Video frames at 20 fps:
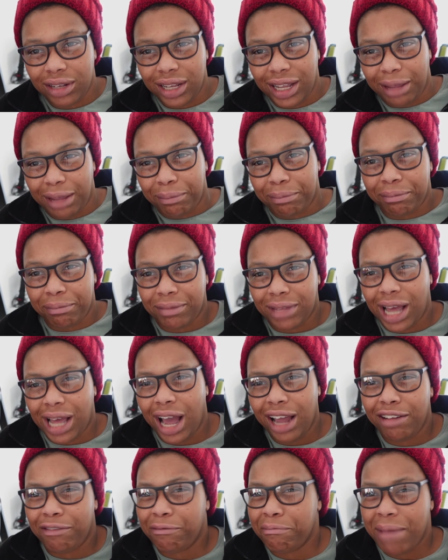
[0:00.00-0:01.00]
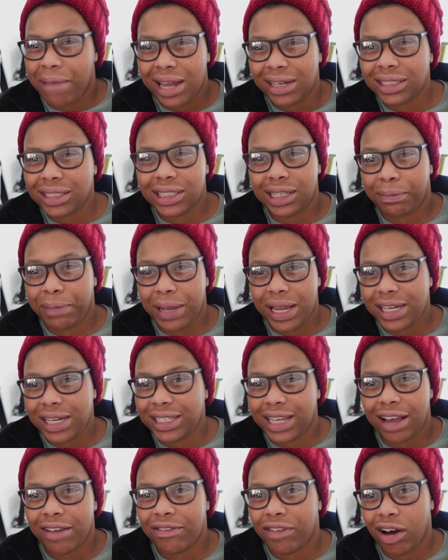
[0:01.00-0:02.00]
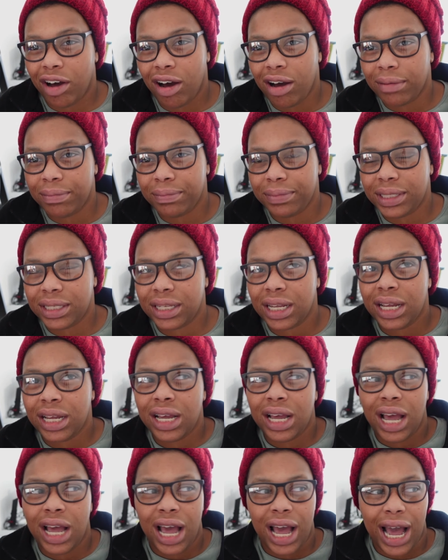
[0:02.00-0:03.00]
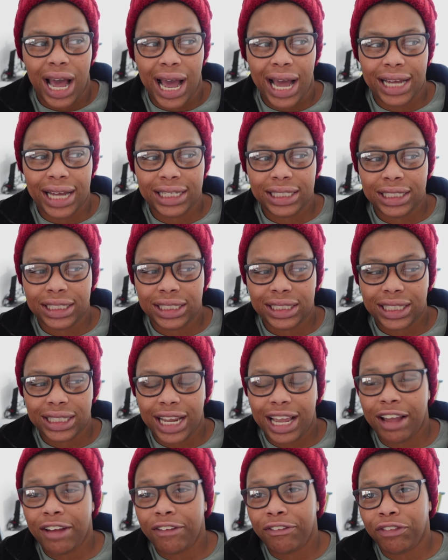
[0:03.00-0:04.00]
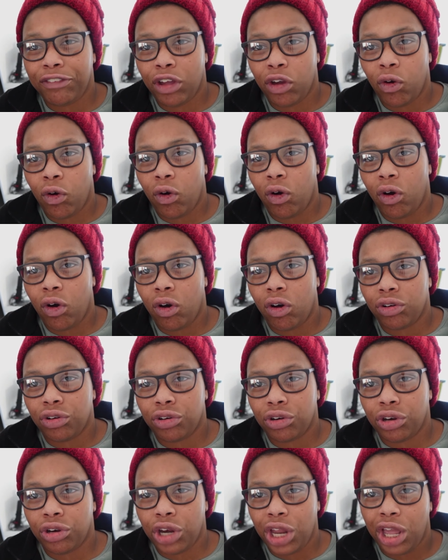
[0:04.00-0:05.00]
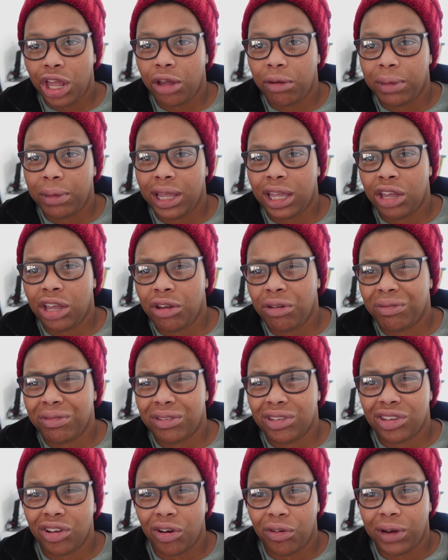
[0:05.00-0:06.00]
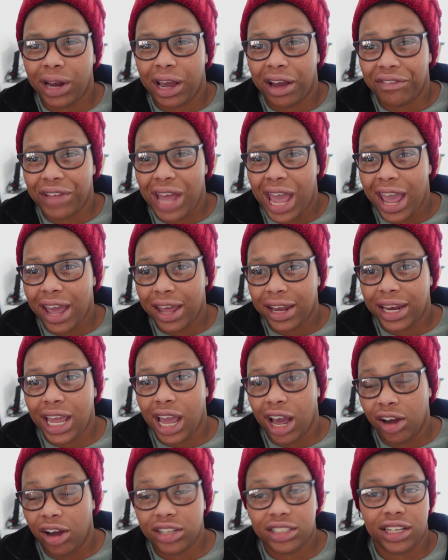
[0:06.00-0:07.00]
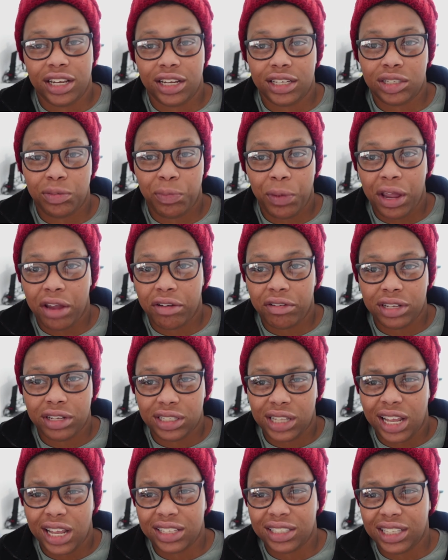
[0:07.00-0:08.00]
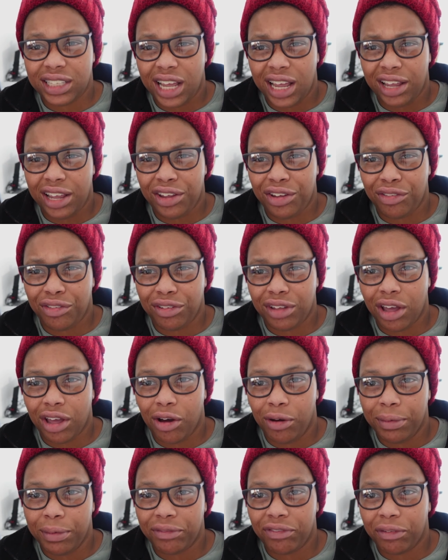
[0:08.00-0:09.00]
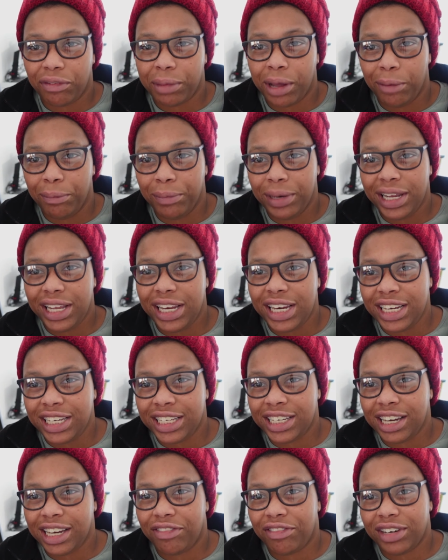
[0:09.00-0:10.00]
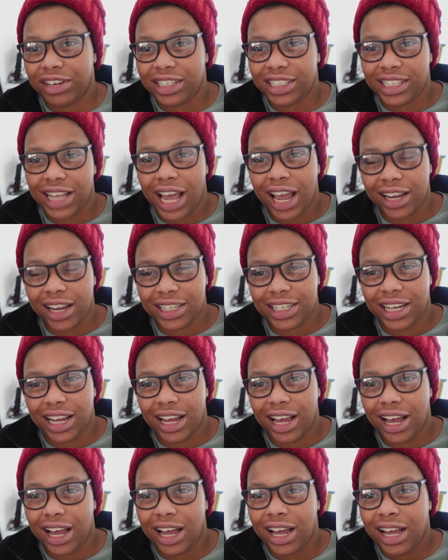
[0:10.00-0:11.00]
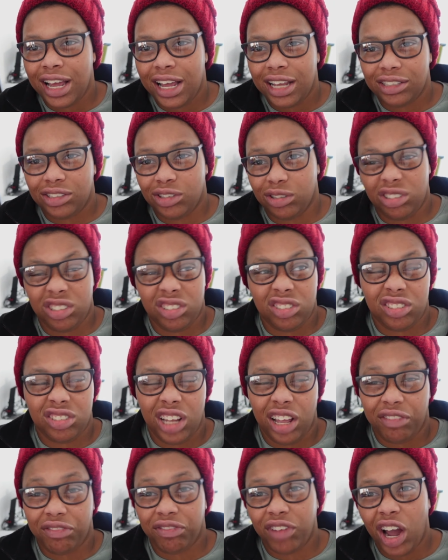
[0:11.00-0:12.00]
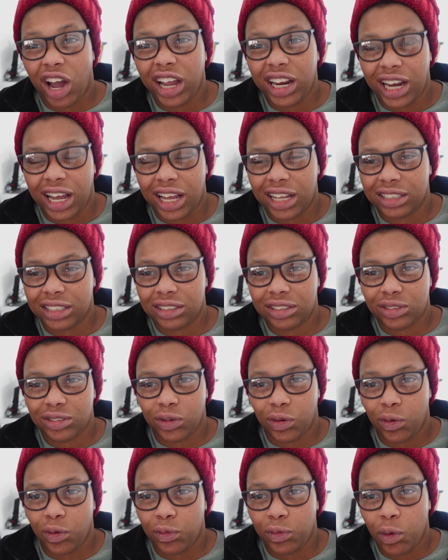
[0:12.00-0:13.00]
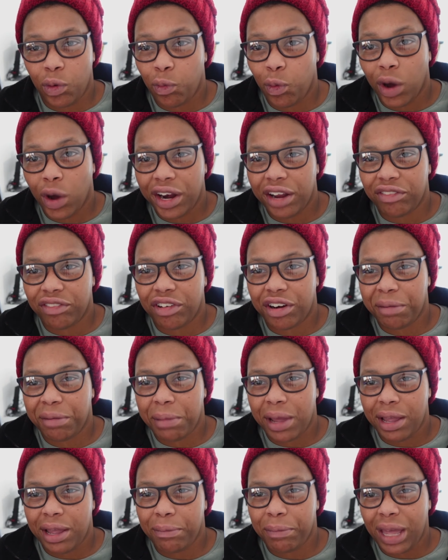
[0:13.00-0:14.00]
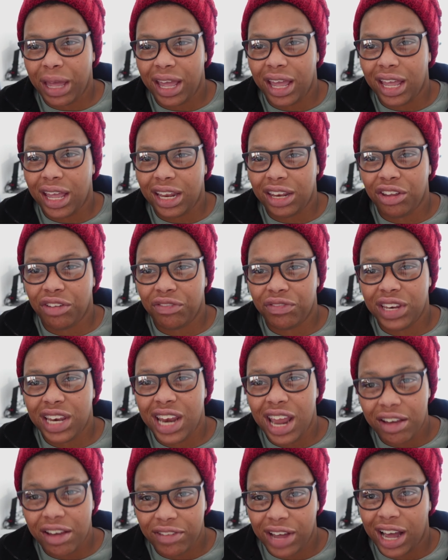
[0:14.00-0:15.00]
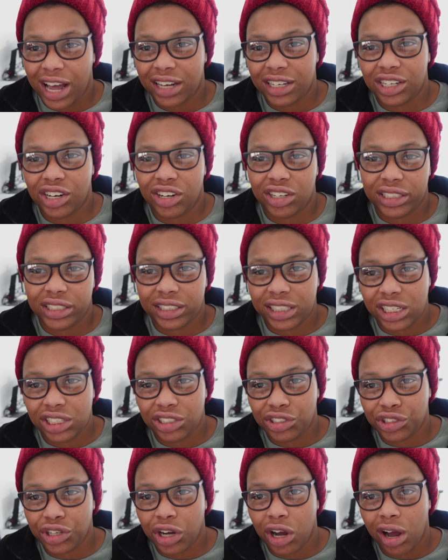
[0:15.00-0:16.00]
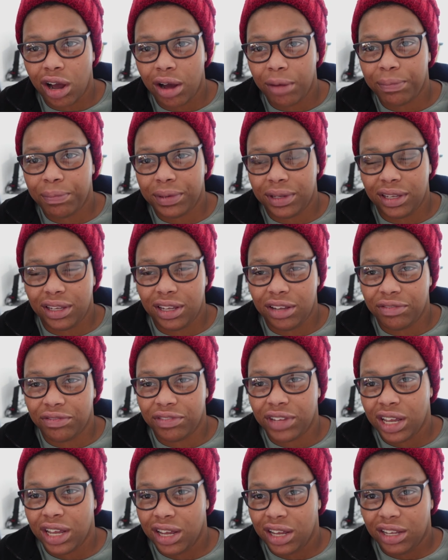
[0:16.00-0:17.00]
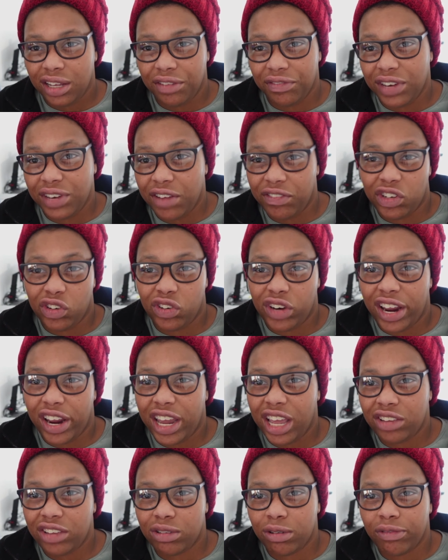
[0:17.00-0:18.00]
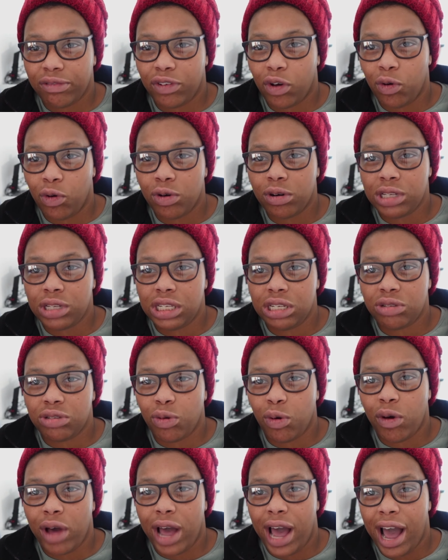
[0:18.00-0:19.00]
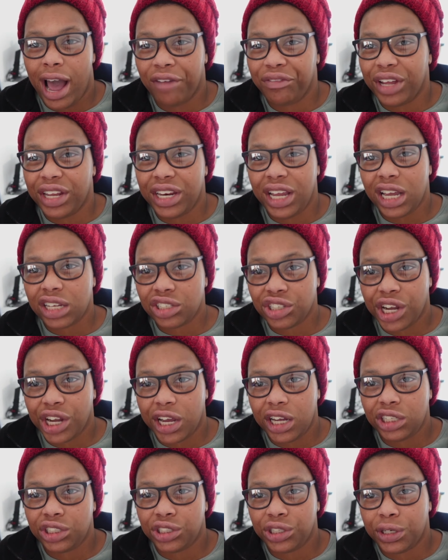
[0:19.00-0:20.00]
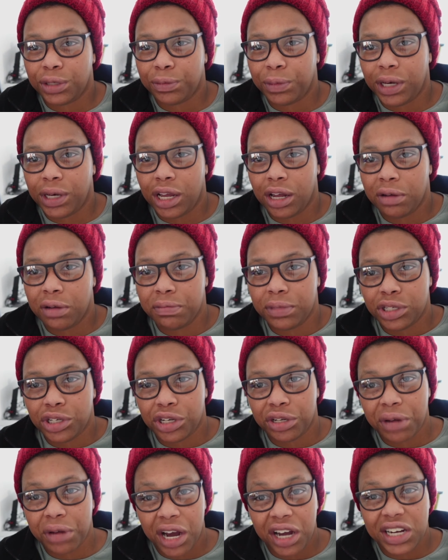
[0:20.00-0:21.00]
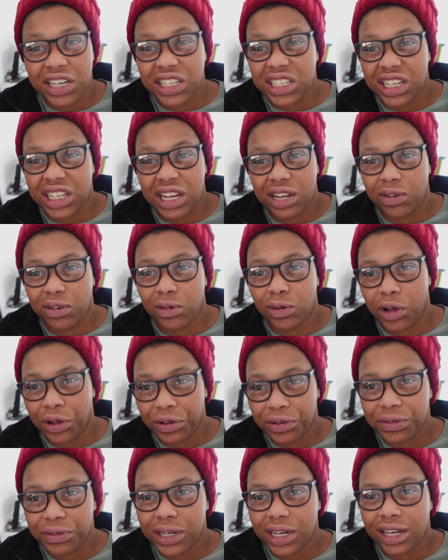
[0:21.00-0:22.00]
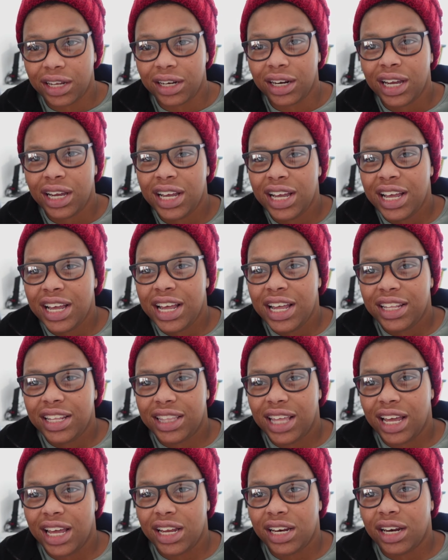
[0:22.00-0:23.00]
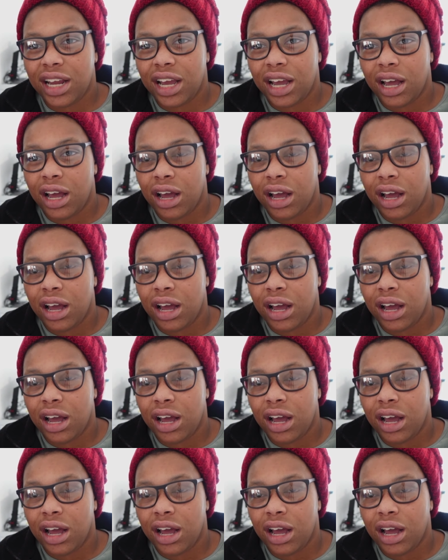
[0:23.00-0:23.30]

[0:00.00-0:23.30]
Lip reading: it kind of meant to be DevOps. And if you're new and you don't have any IT experience, let's say you're coming from a completely different sector, such as like finance or whatever it may be, and you've never had an IT job, you've never done any sort of courses or have any education when it comes to IT or coding, then